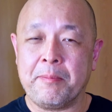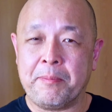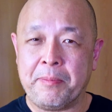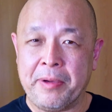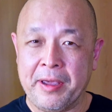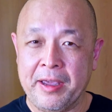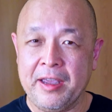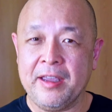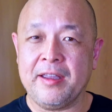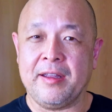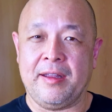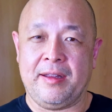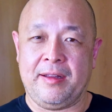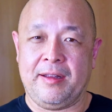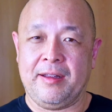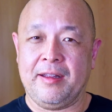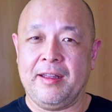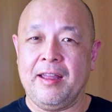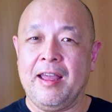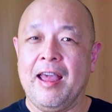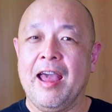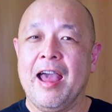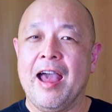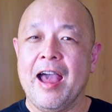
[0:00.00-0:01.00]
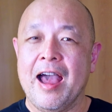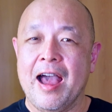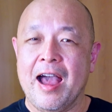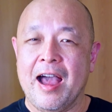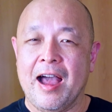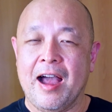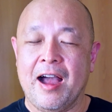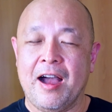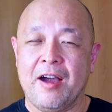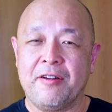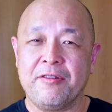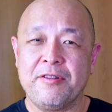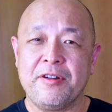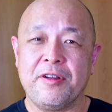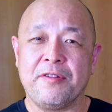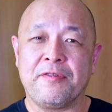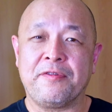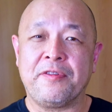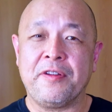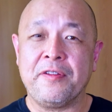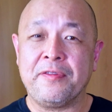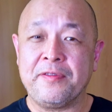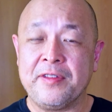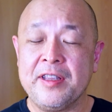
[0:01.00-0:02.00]
paying
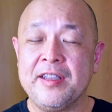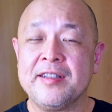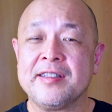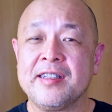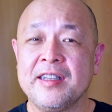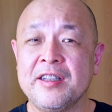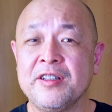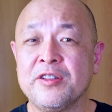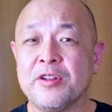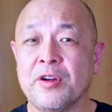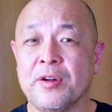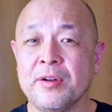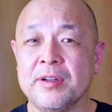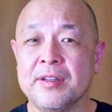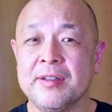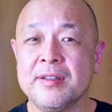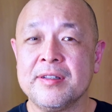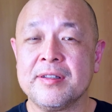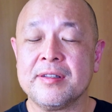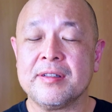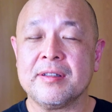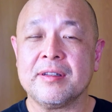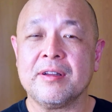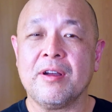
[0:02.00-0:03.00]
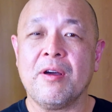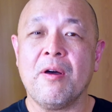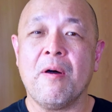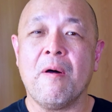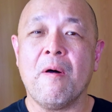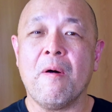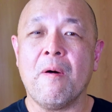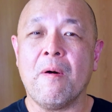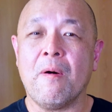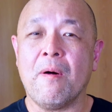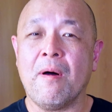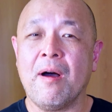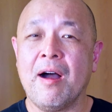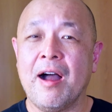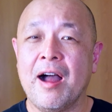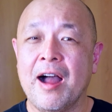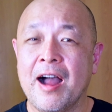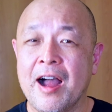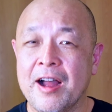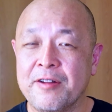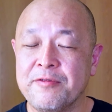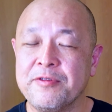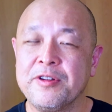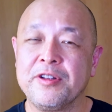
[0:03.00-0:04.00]
150 Sing dollars or
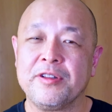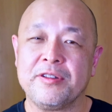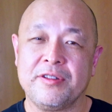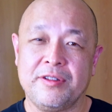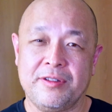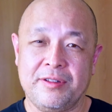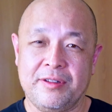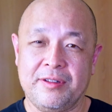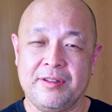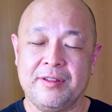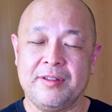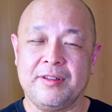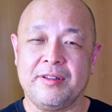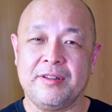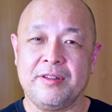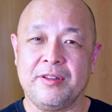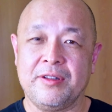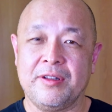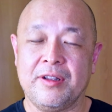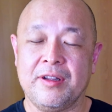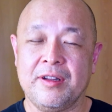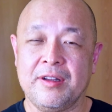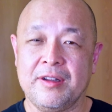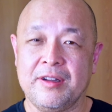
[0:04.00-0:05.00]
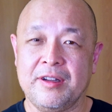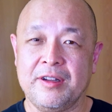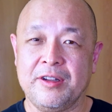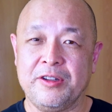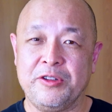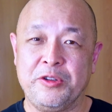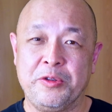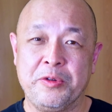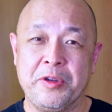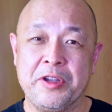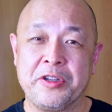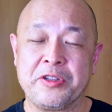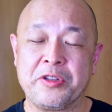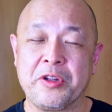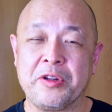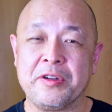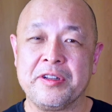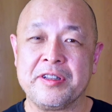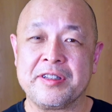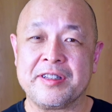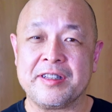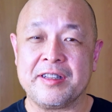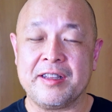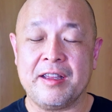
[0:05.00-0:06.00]
100 US
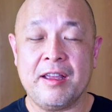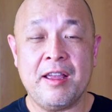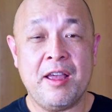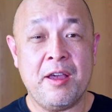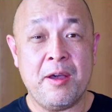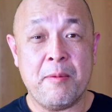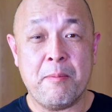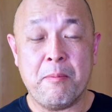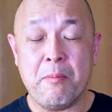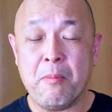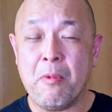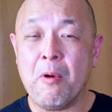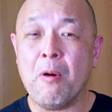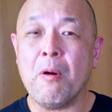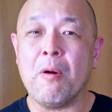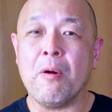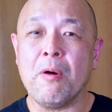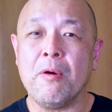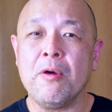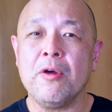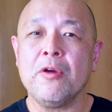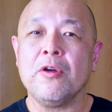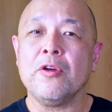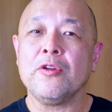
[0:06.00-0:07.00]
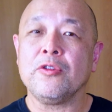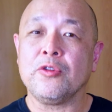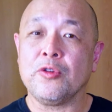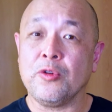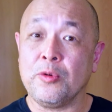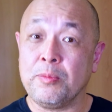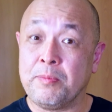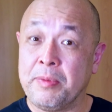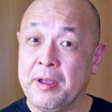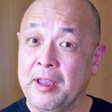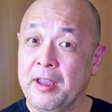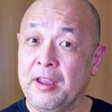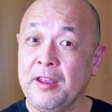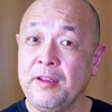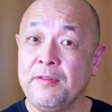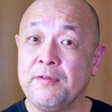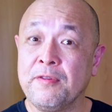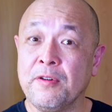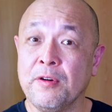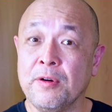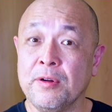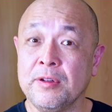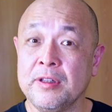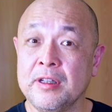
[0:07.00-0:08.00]
dollars more to pay
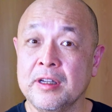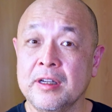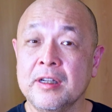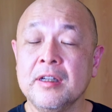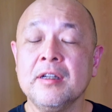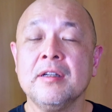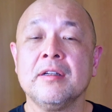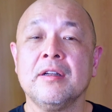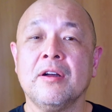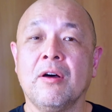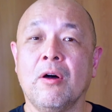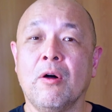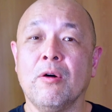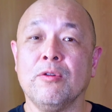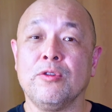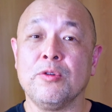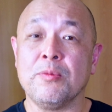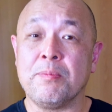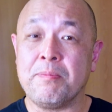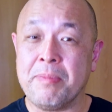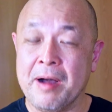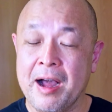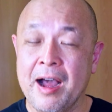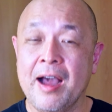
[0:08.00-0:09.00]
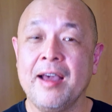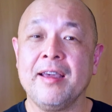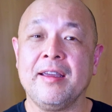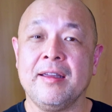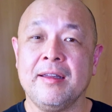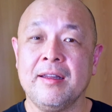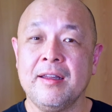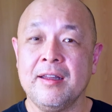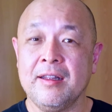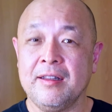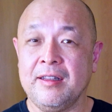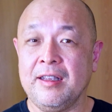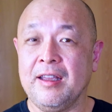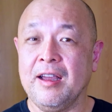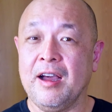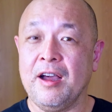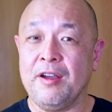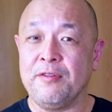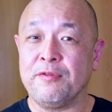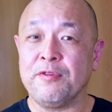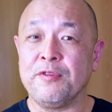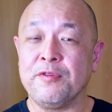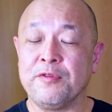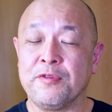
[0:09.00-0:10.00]
for or to buy the
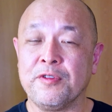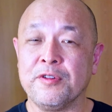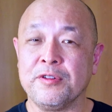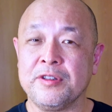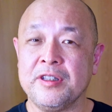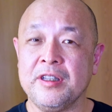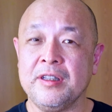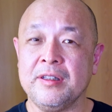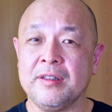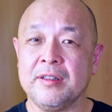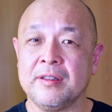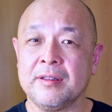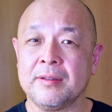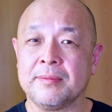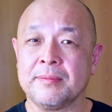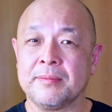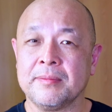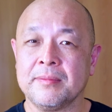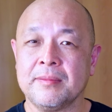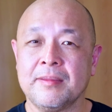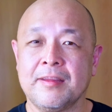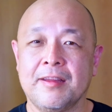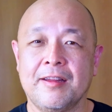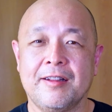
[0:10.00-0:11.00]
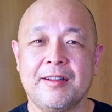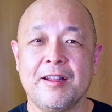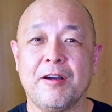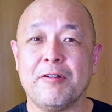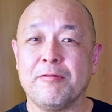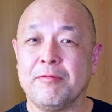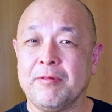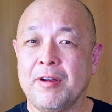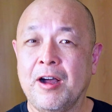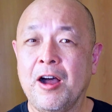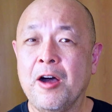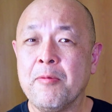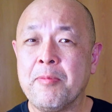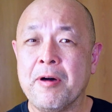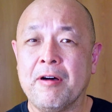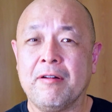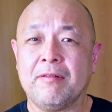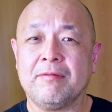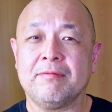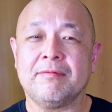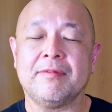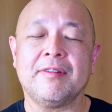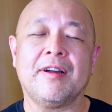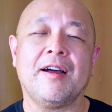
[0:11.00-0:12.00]
iPhone 14. Now, how
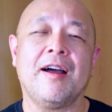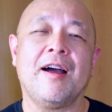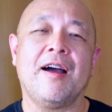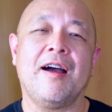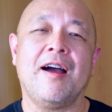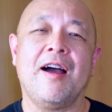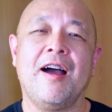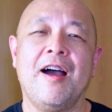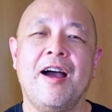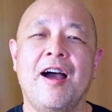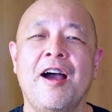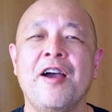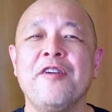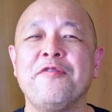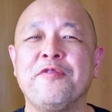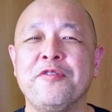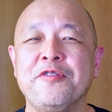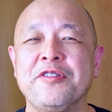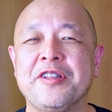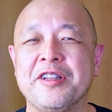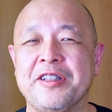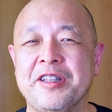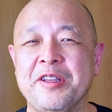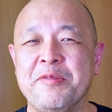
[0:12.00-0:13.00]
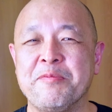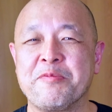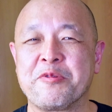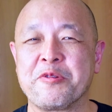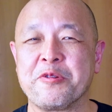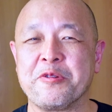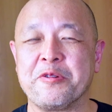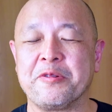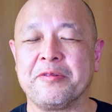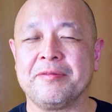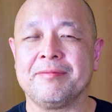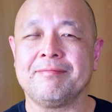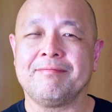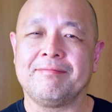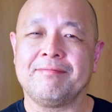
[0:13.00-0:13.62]
about iPhone 13 Pro?